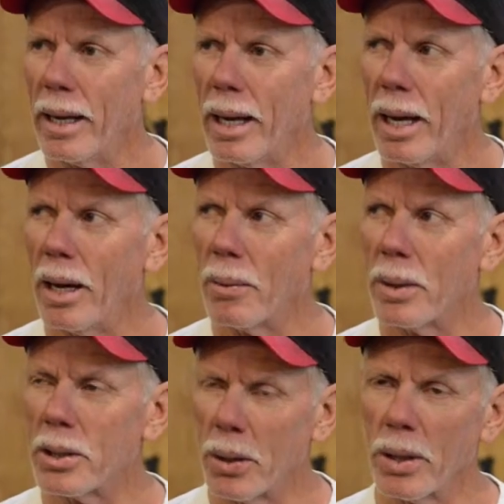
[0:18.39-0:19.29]
And
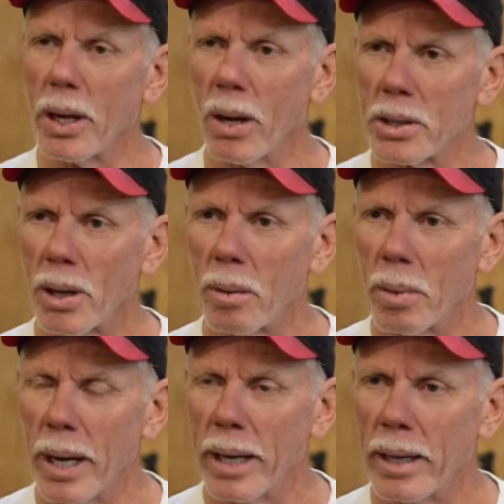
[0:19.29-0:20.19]
it's during the All-Star
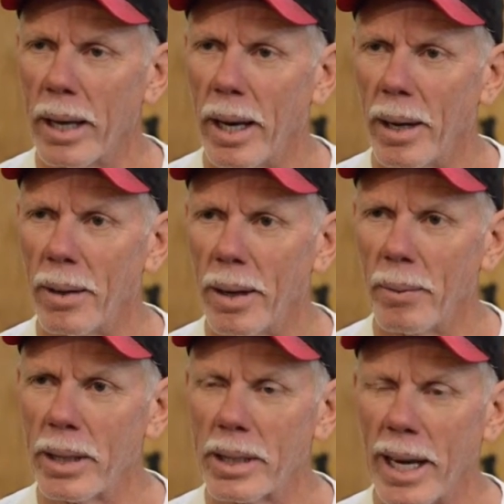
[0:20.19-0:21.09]
break, and uh,
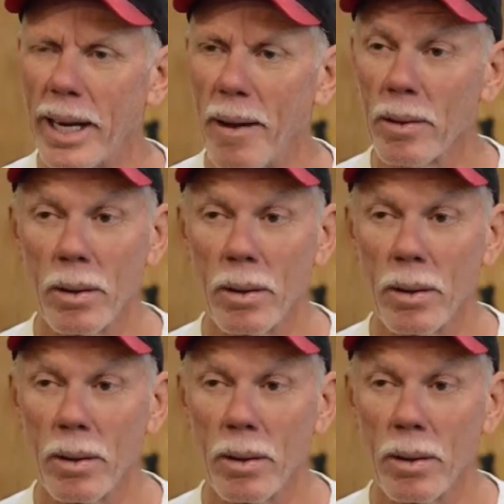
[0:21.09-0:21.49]
we decided to have a